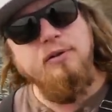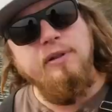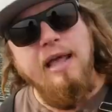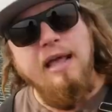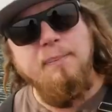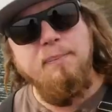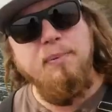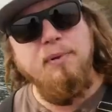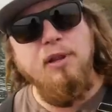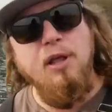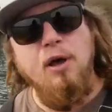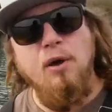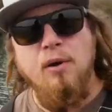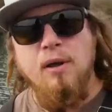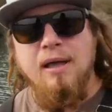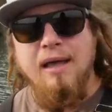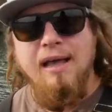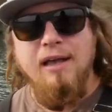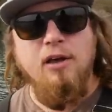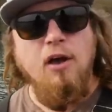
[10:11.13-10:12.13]
like below,
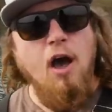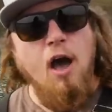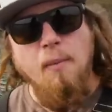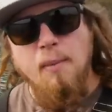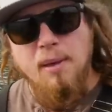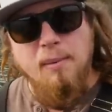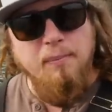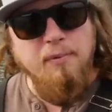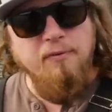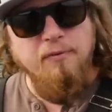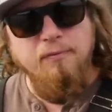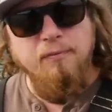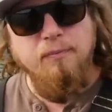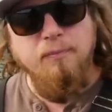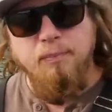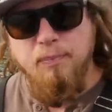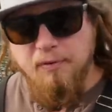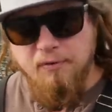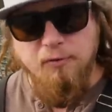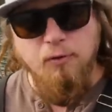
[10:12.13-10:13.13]
and comment
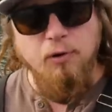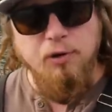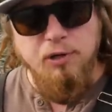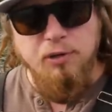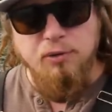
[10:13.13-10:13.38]
before